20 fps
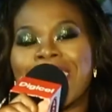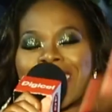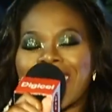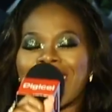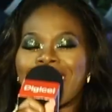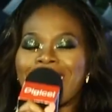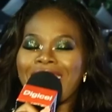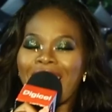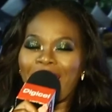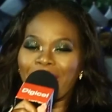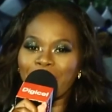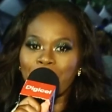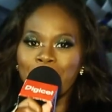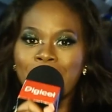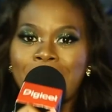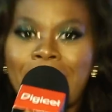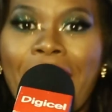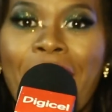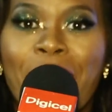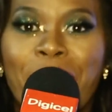say thank you
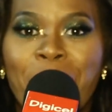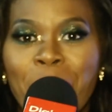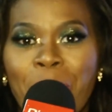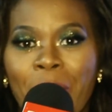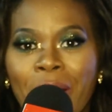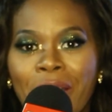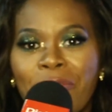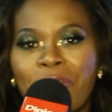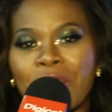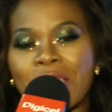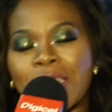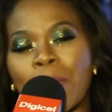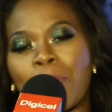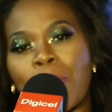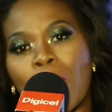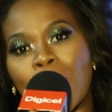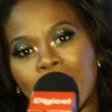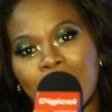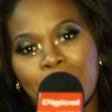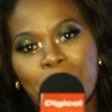to everybody for
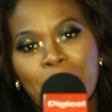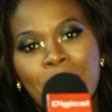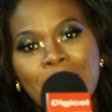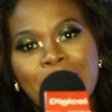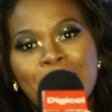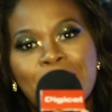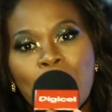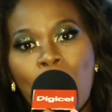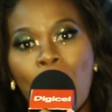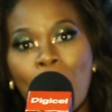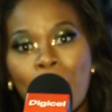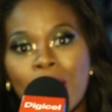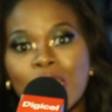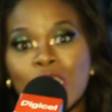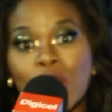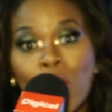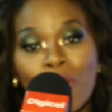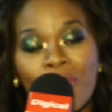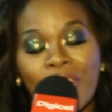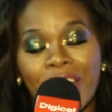supporting me so
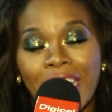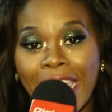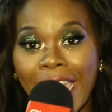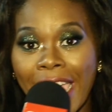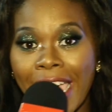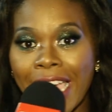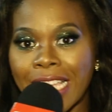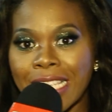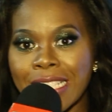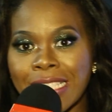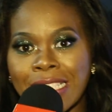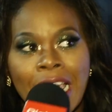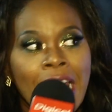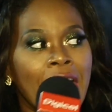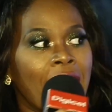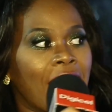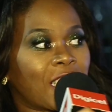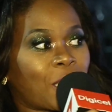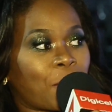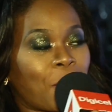much over the years,
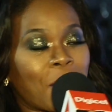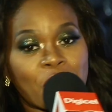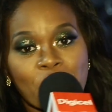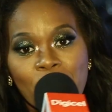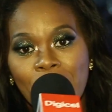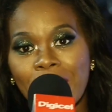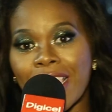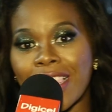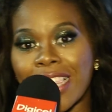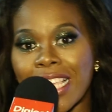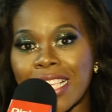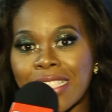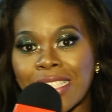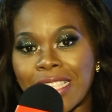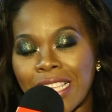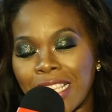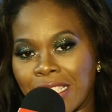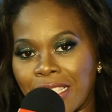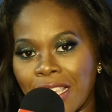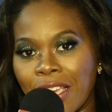especially this
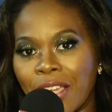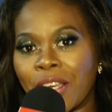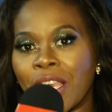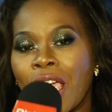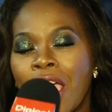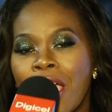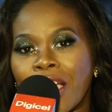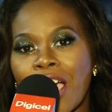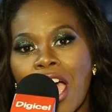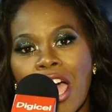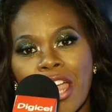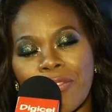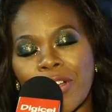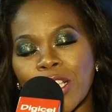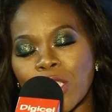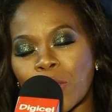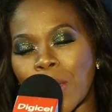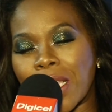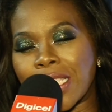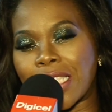season.
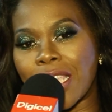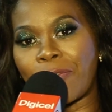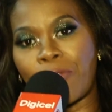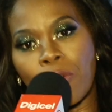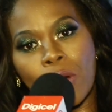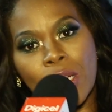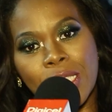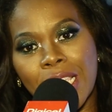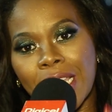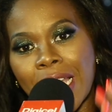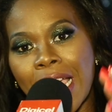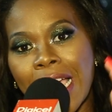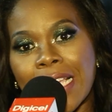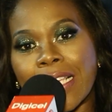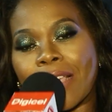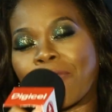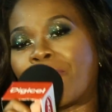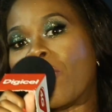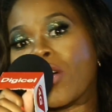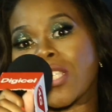Carnival 2014
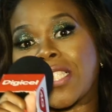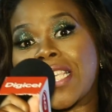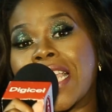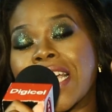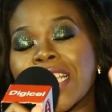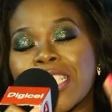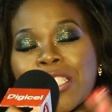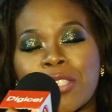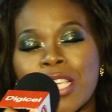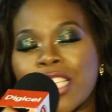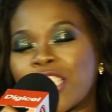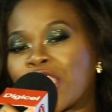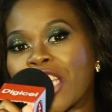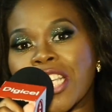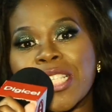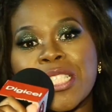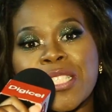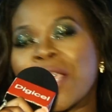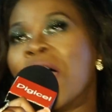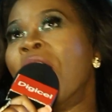ha 14 has, is
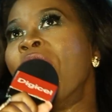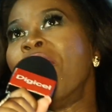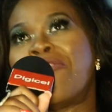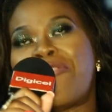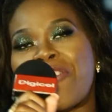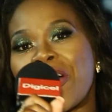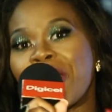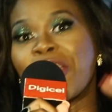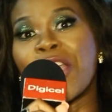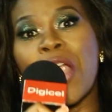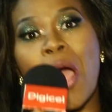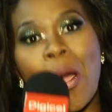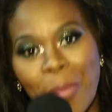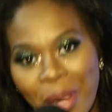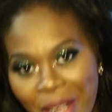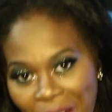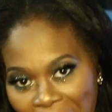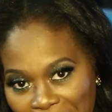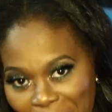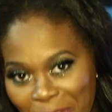just
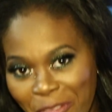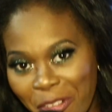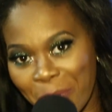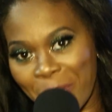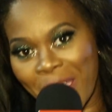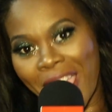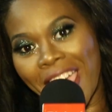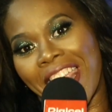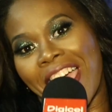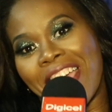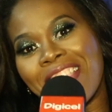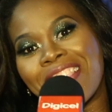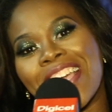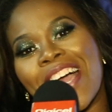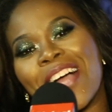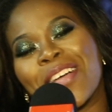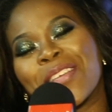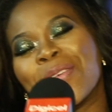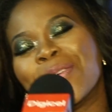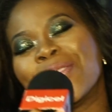phenomenal for me, and I
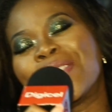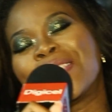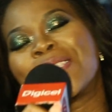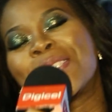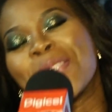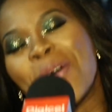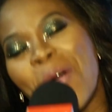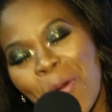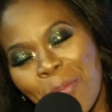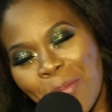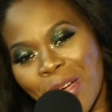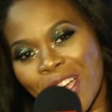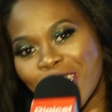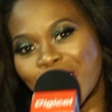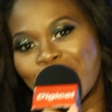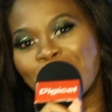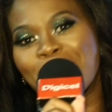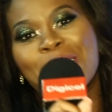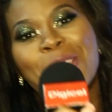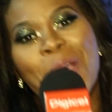thank you so much,
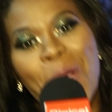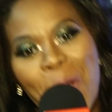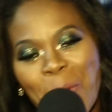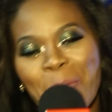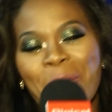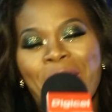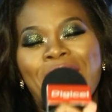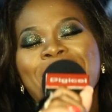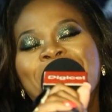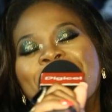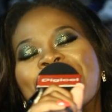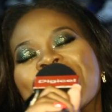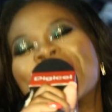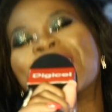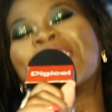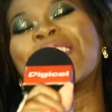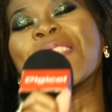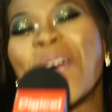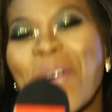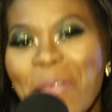so much,
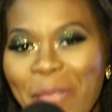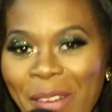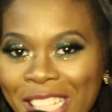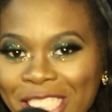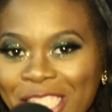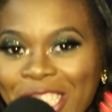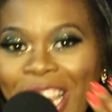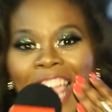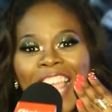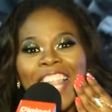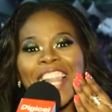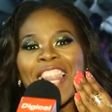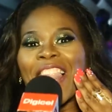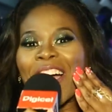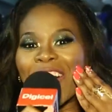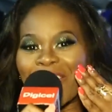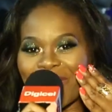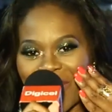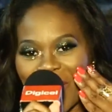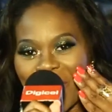so much. I
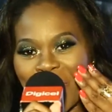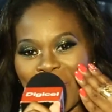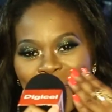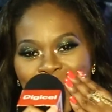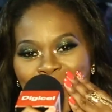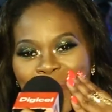love you.